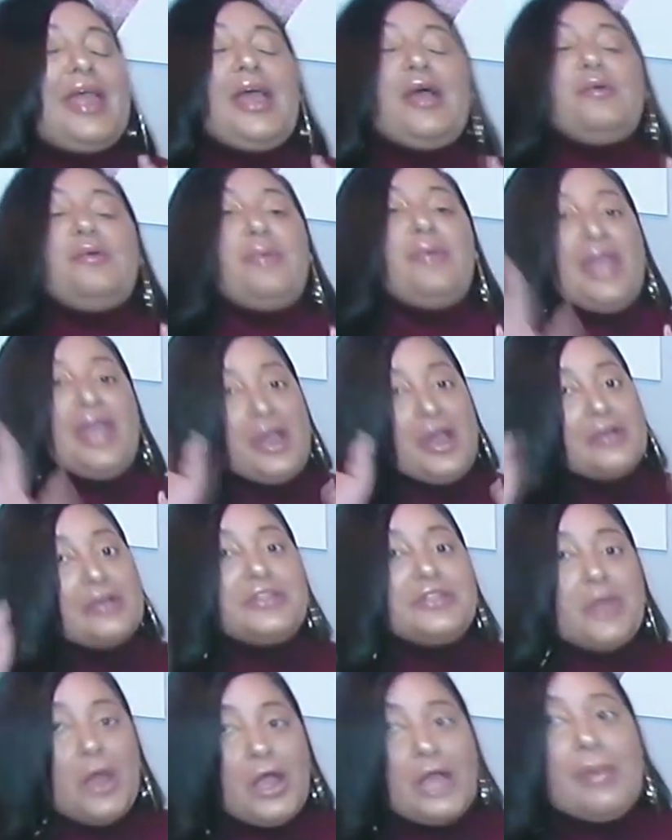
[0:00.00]
We're going to
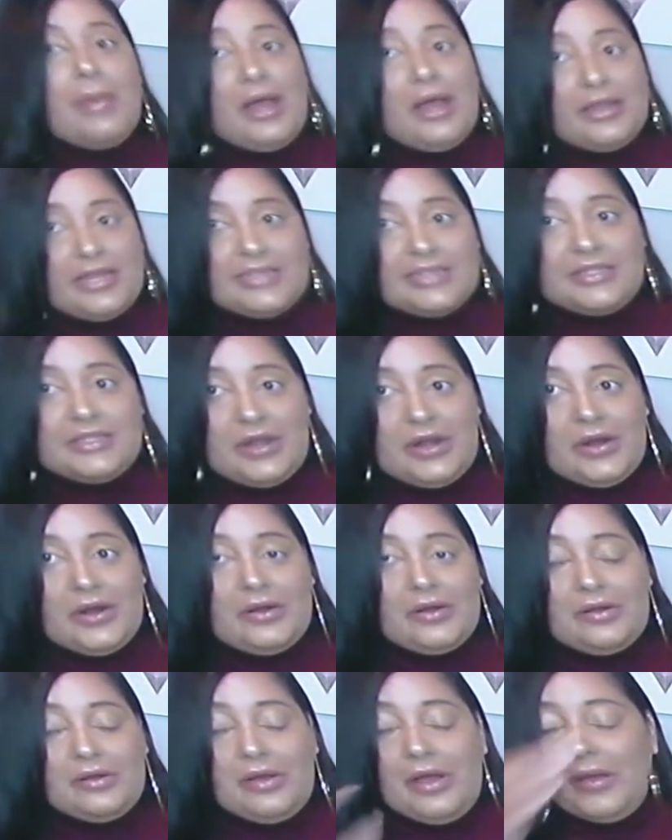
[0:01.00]
talk about this girl,
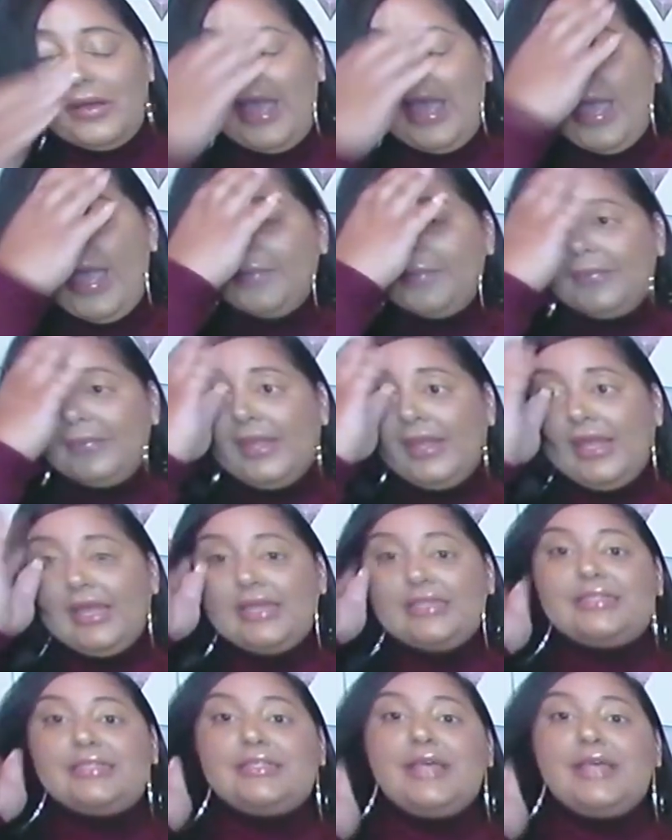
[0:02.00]
okay? So